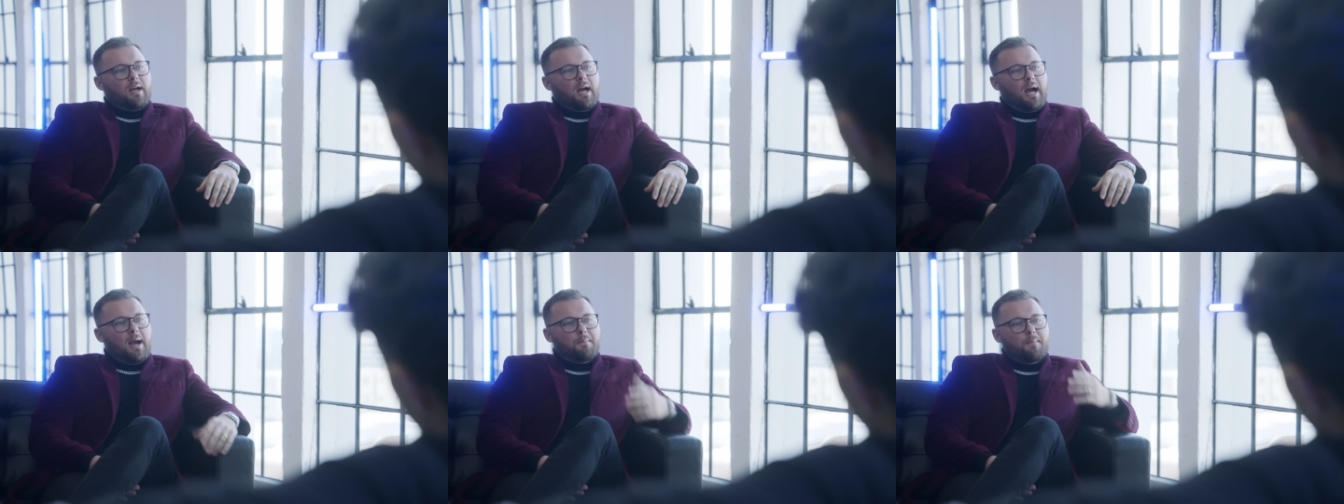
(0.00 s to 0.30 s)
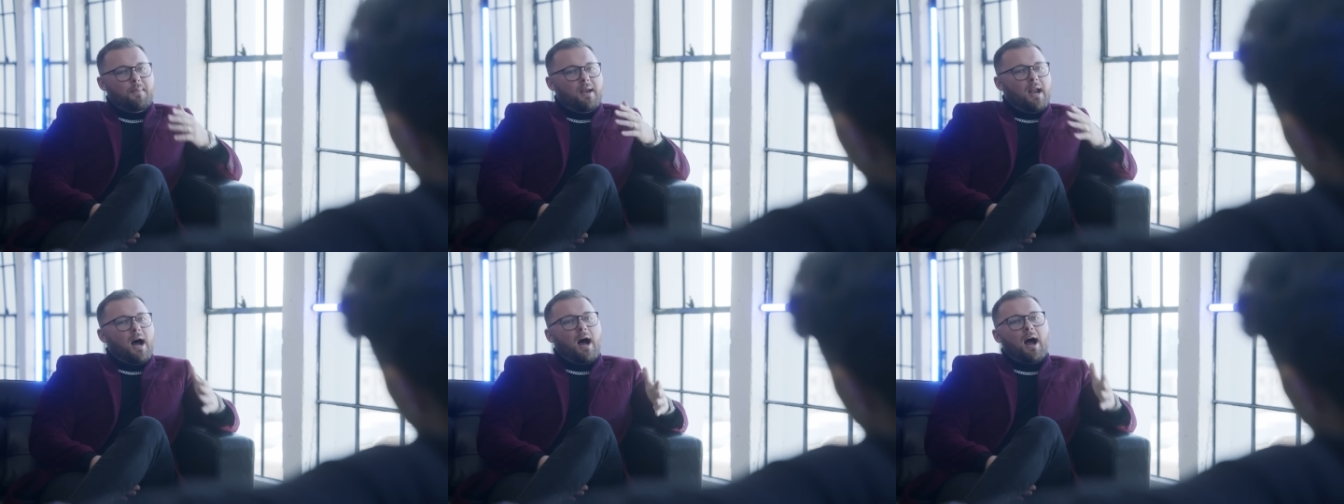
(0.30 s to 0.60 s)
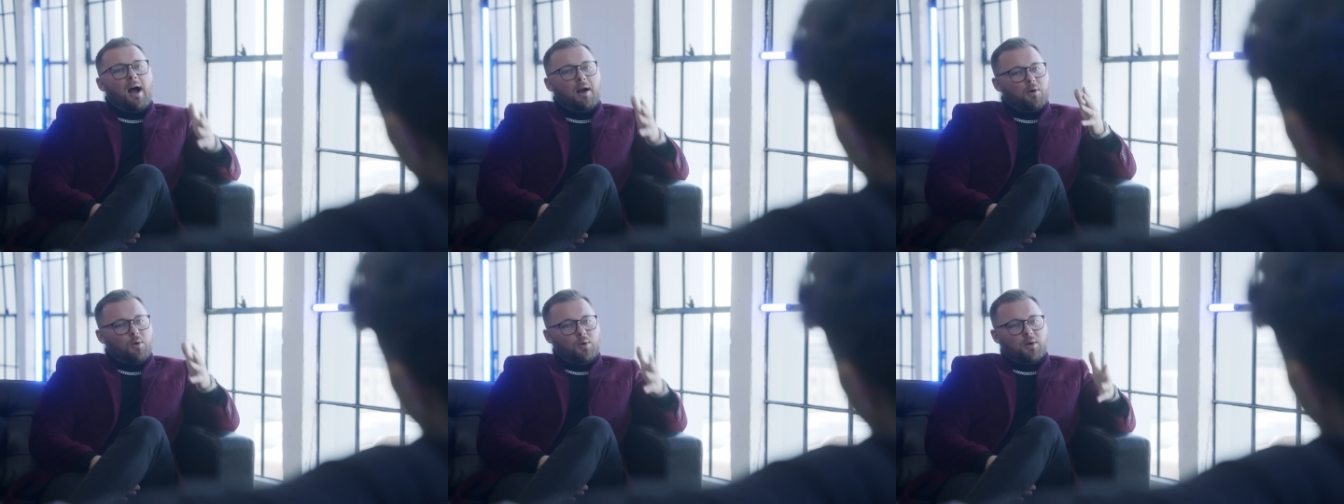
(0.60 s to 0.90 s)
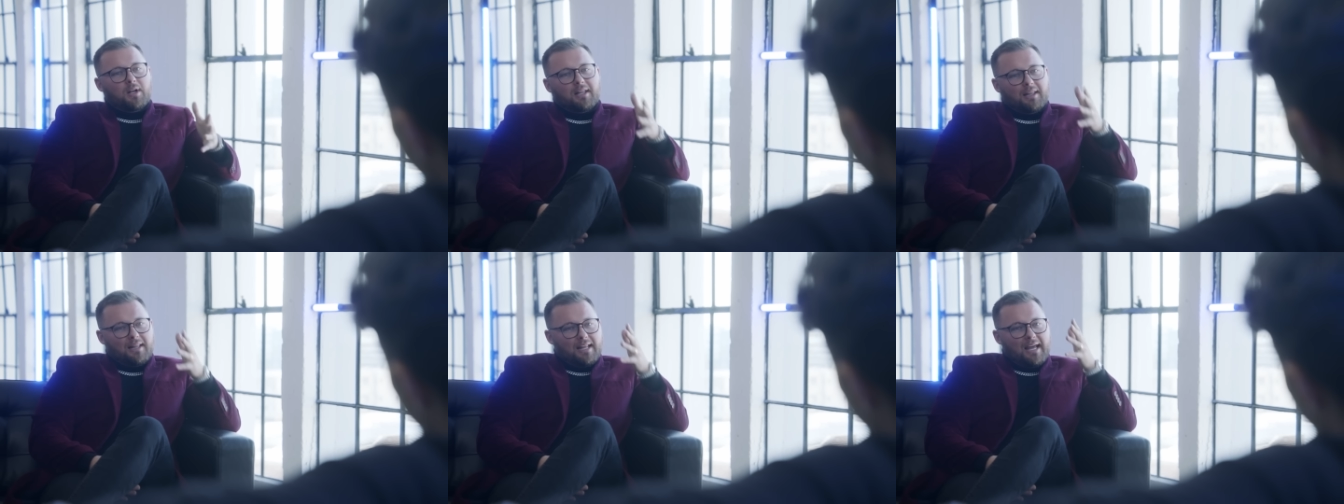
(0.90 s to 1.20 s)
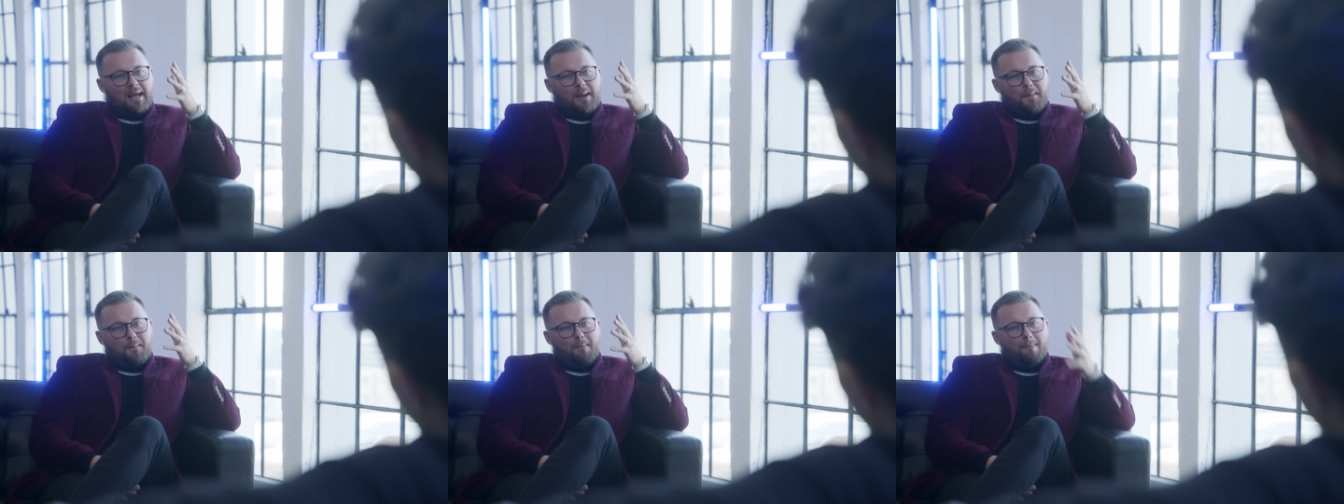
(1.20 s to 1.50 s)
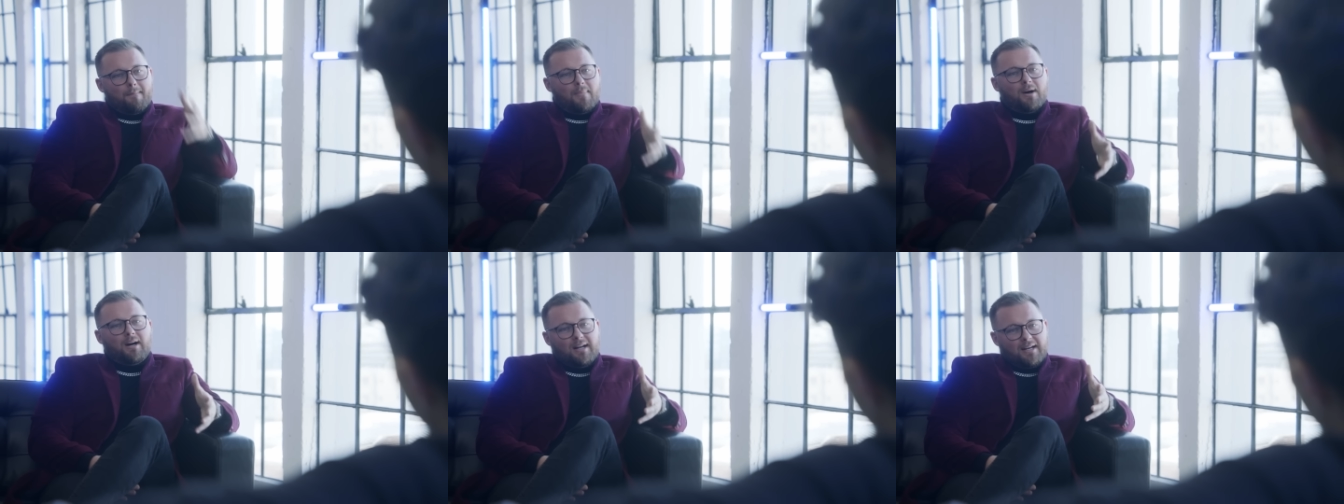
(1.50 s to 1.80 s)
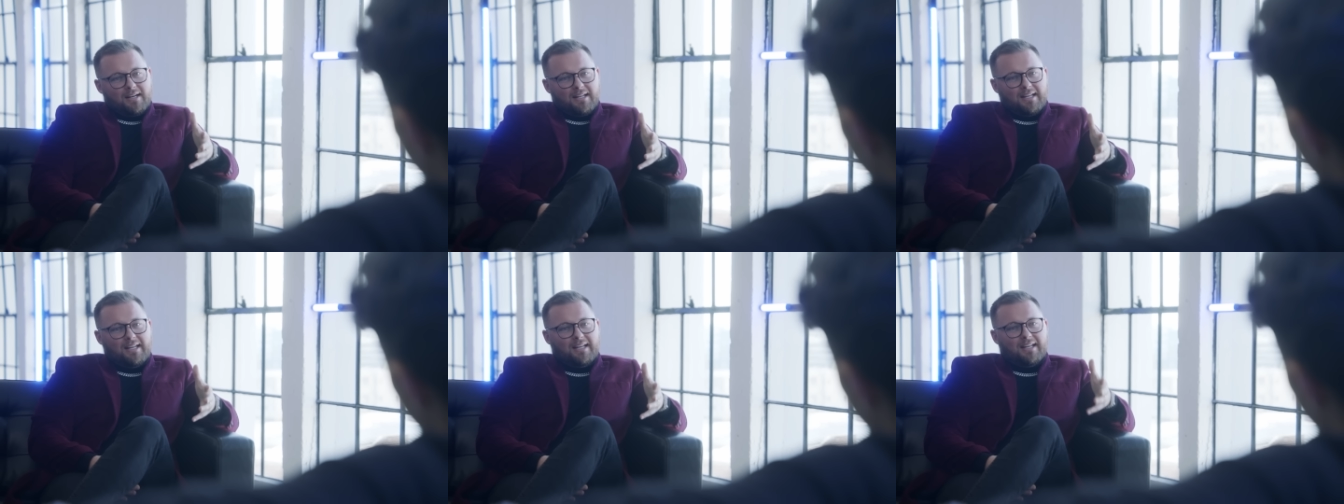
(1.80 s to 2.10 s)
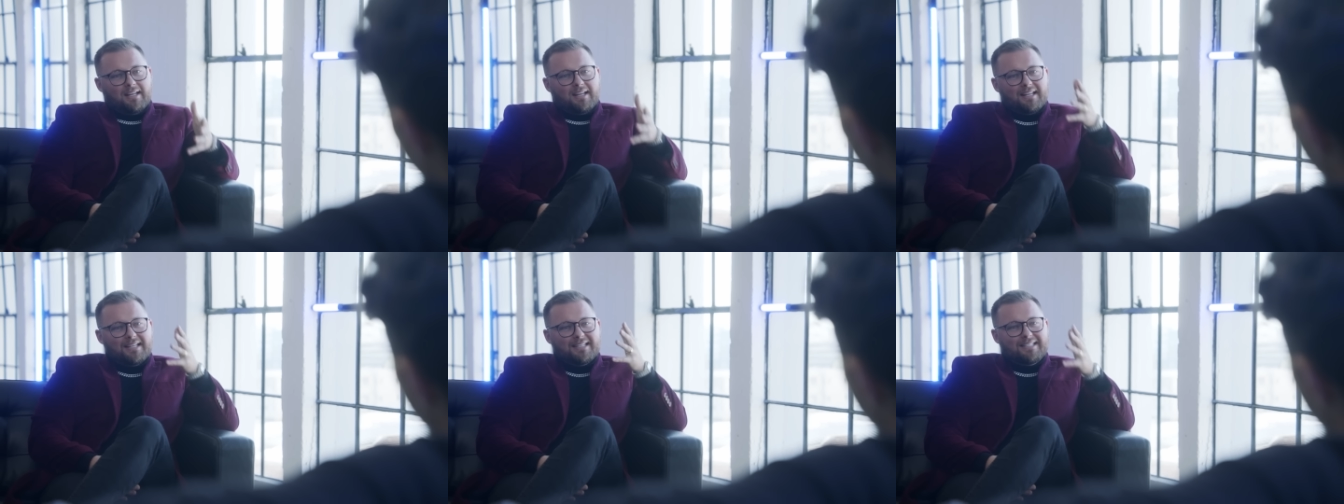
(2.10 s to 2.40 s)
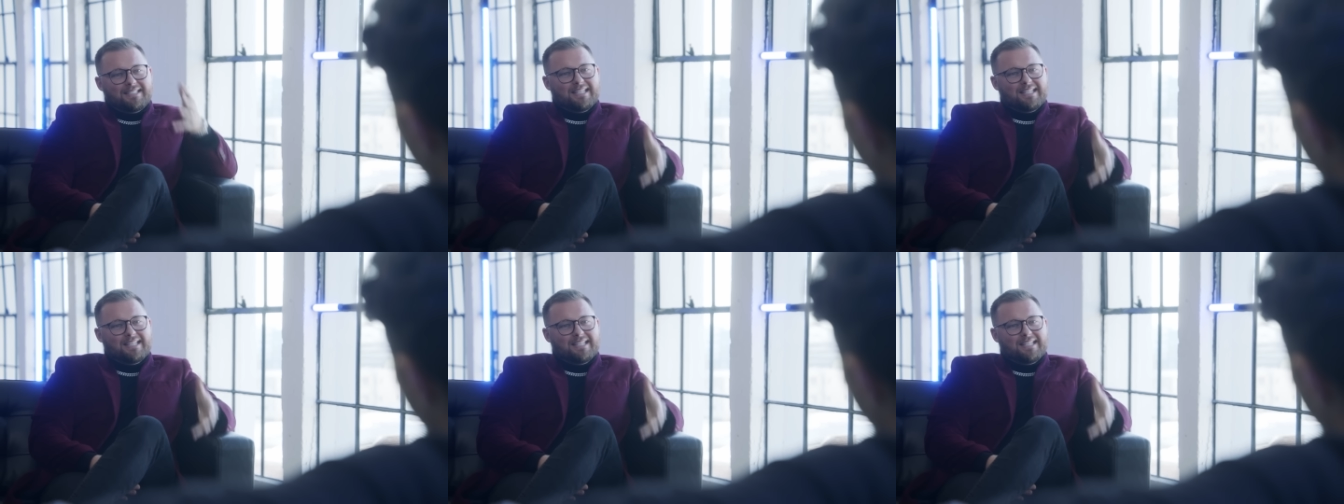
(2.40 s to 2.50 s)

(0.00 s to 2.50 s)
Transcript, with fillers: I'm not going to let money